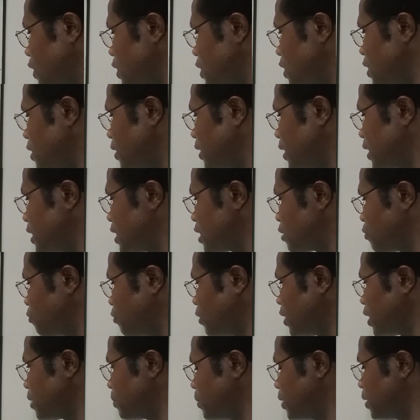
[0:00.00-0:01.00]
synthetic
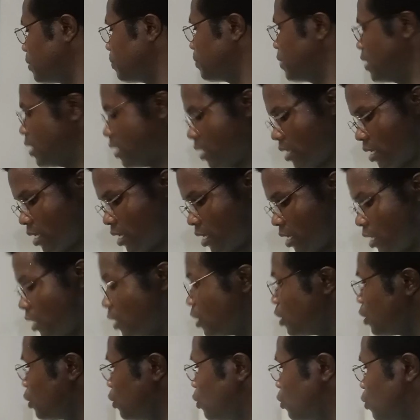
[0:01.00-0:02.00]
fiber,
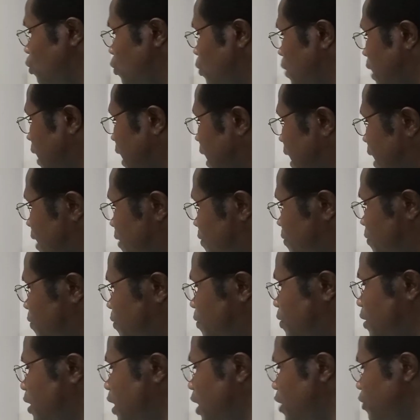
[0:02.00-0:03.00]
you have
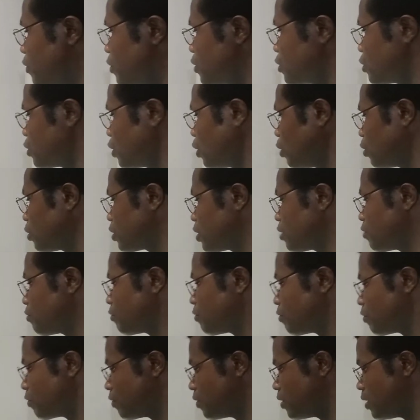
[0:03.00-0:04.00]
a result
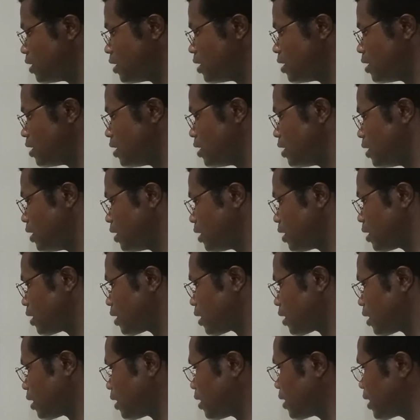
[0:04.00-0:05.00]
of
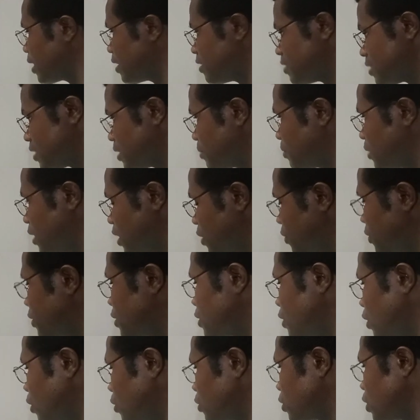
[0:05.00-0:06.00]
a similar
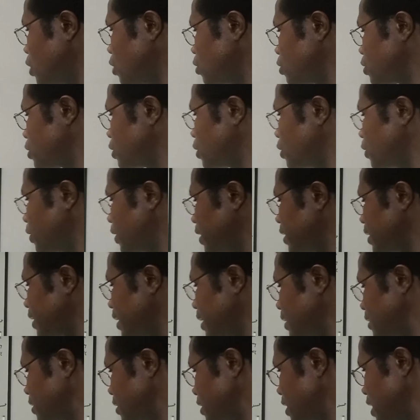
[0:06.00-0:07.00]
result also in
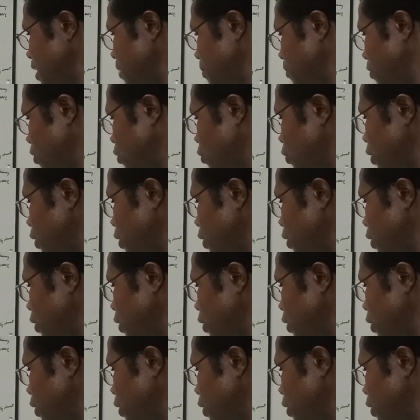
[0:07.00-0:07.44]
that same